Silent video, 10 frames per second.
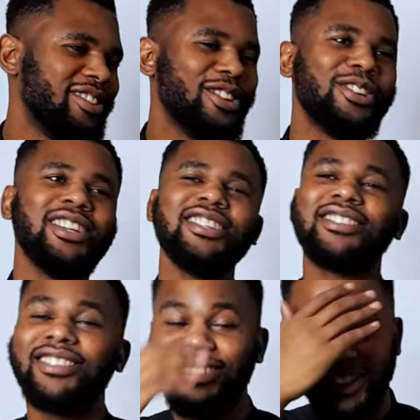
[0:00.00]
You're not
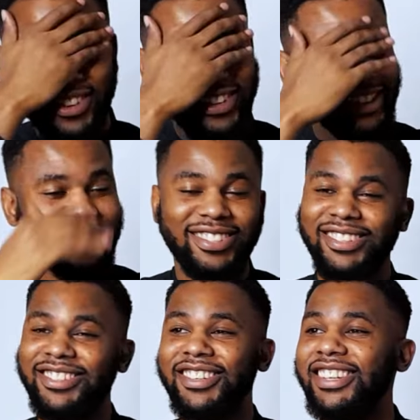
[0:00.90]
listening. You're not
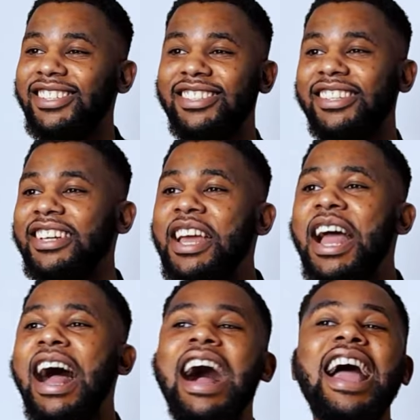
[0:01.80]
listening. You're not
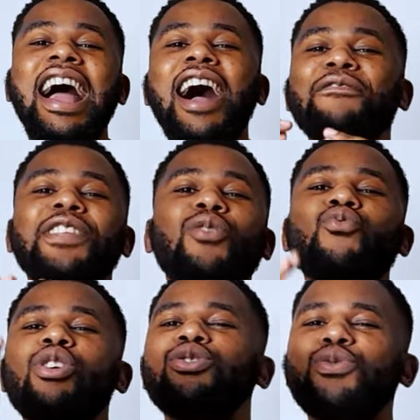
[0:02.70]
listening. I have the
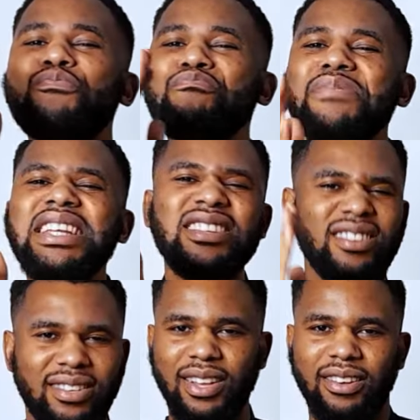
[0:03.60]
word to
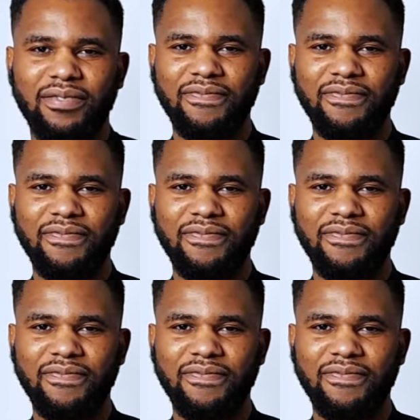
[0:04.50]
minister.